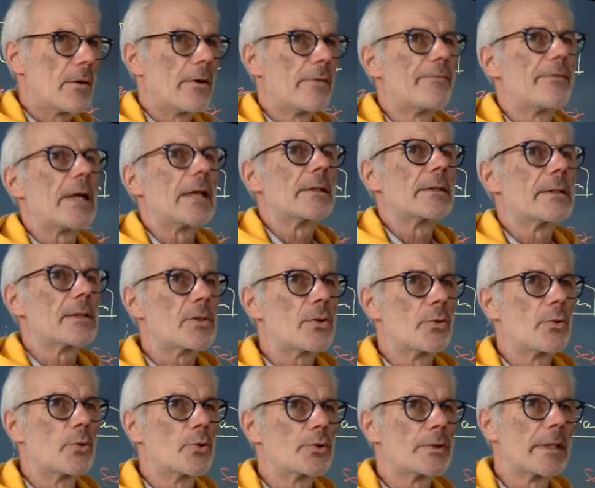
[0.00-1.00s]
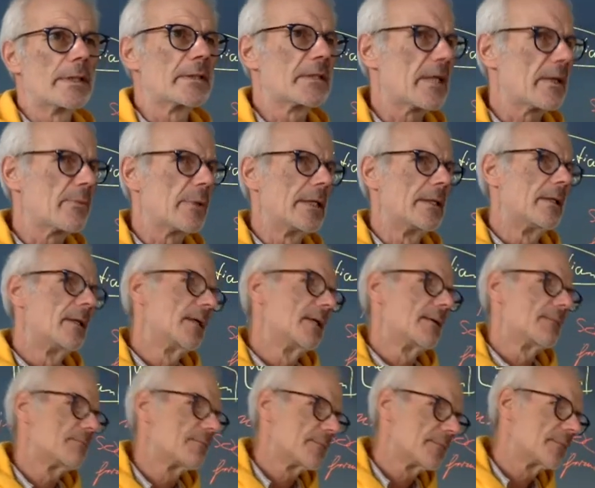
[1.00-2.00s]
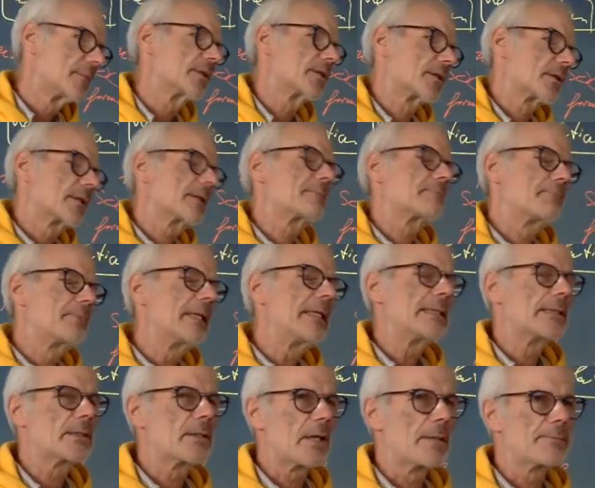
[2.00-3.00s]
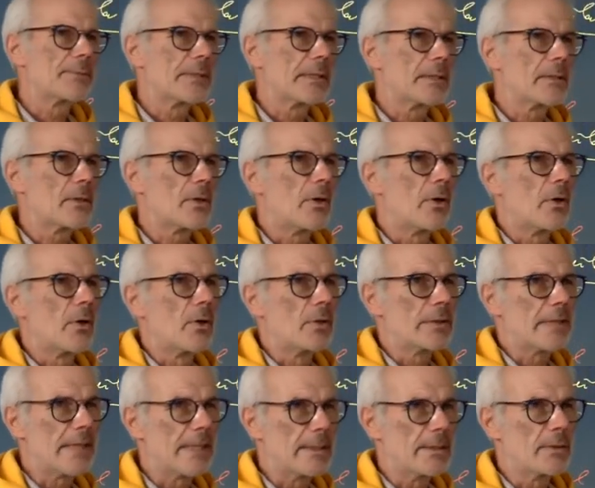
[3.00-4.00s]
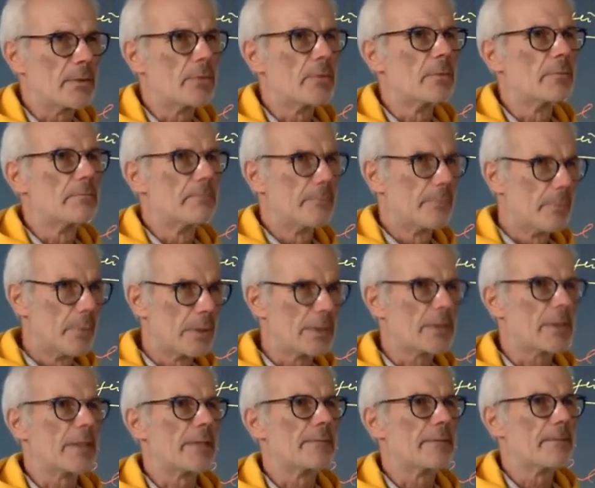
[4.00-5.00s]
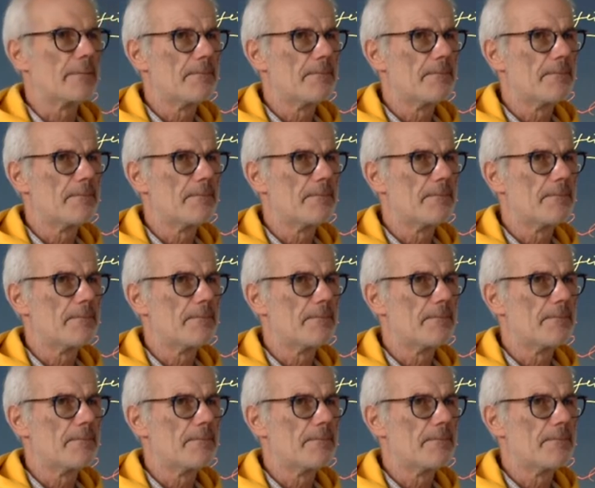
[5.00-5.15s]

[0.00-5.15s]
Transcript: or find a solution and say, well, please stop this, or, or can you, what's it?